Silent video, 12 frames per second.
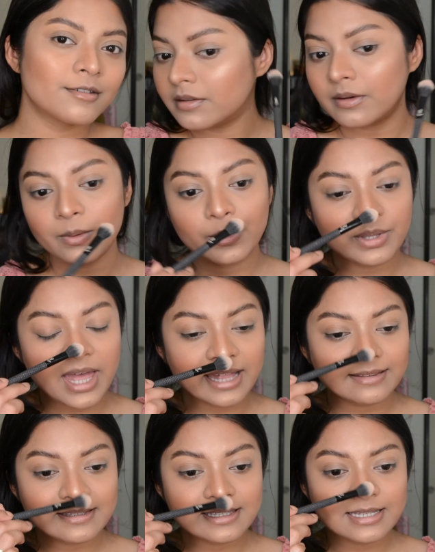So
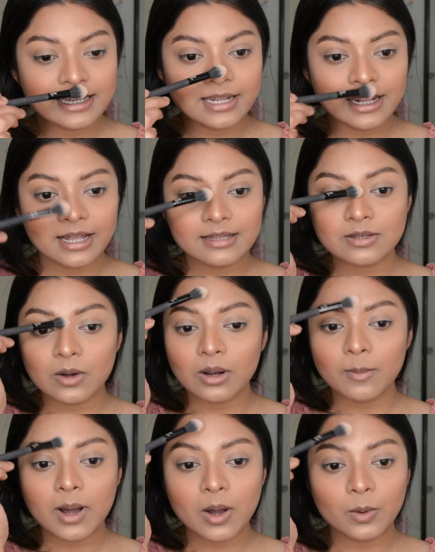that's it. It's all
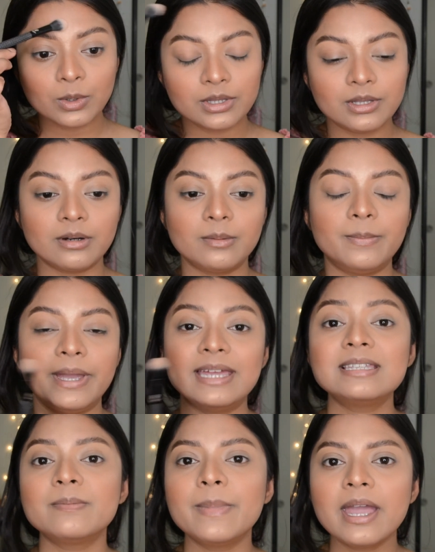about the
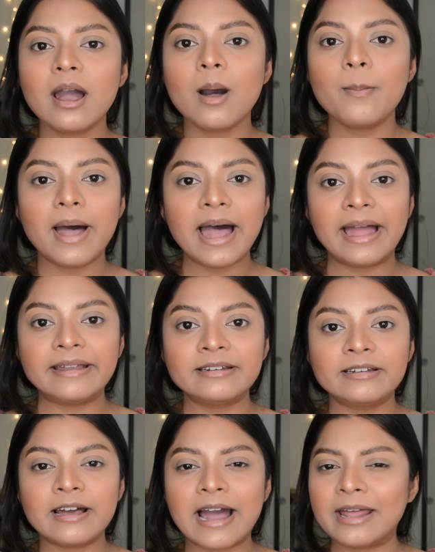base makeup,
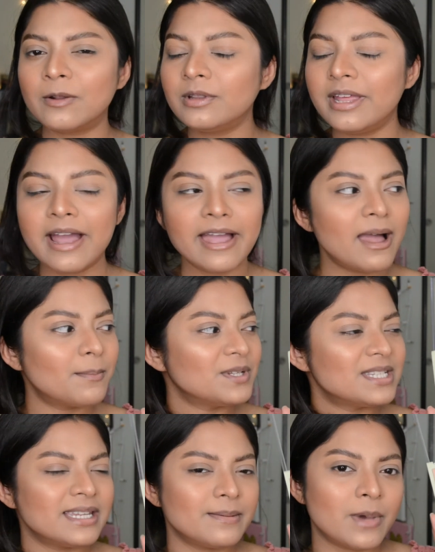and I don't think I have to
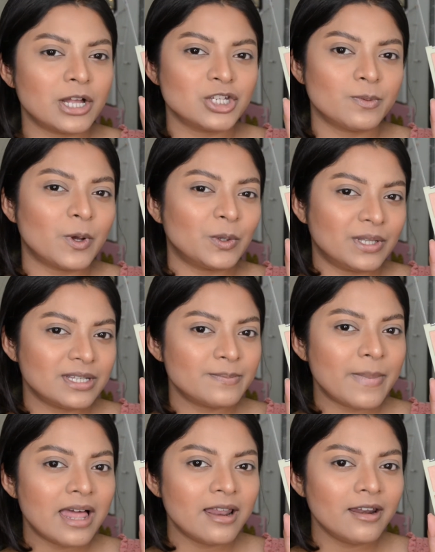say much about this
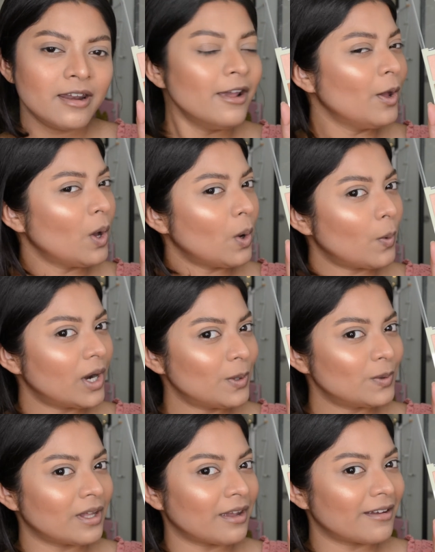palette. What do
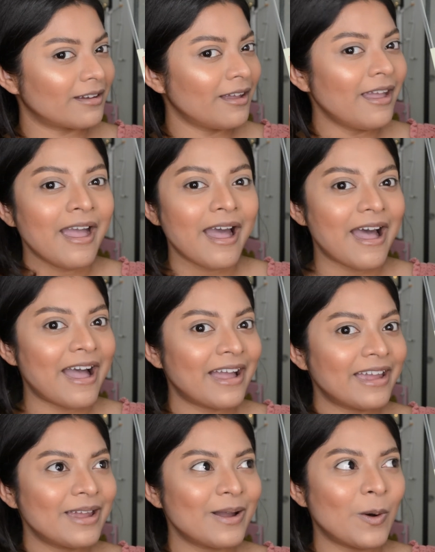you think?
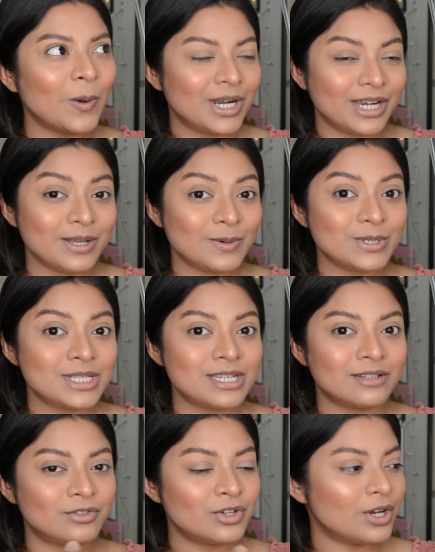I already used
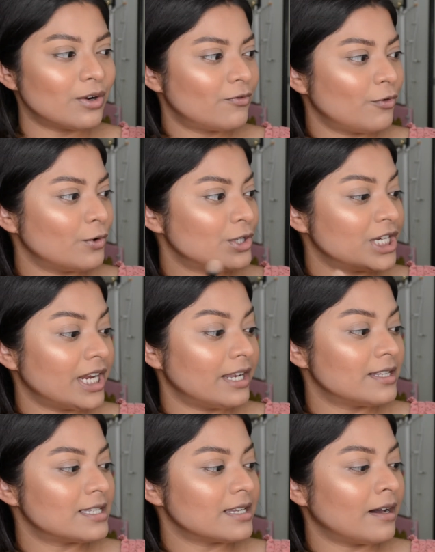3 or 4
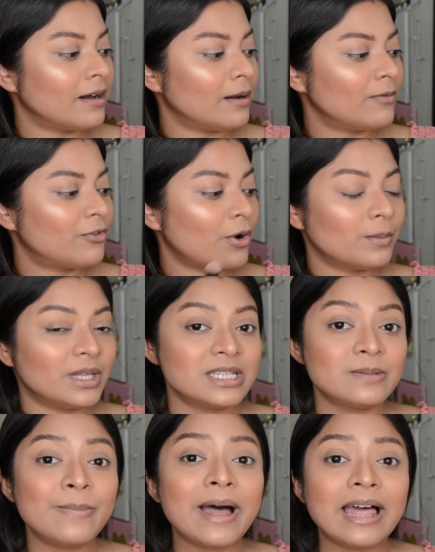shades from
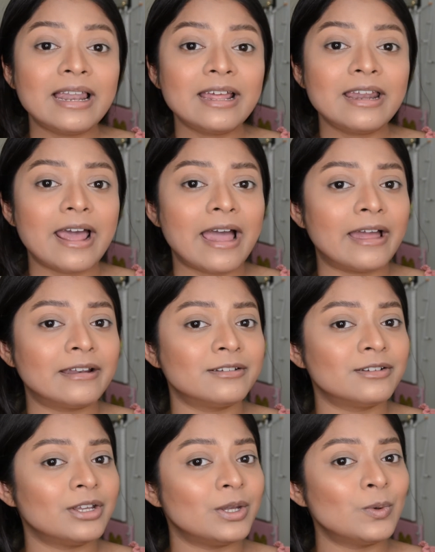this palette,
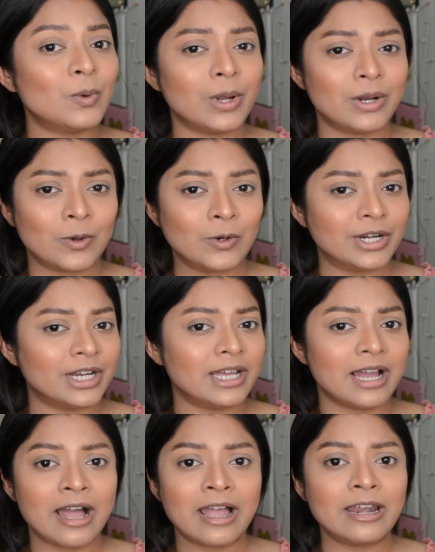and you know it already.
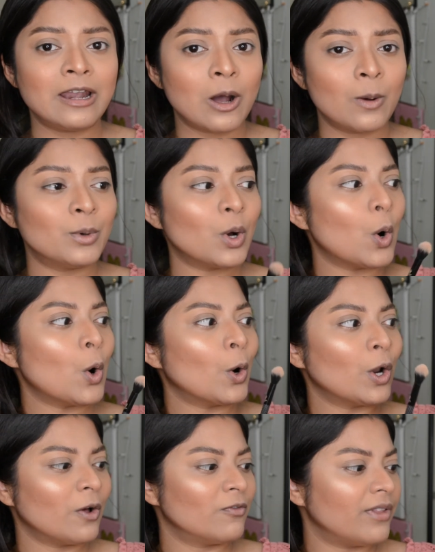I loved
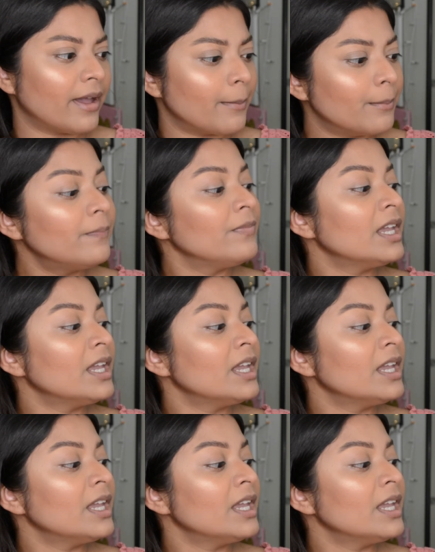all of them.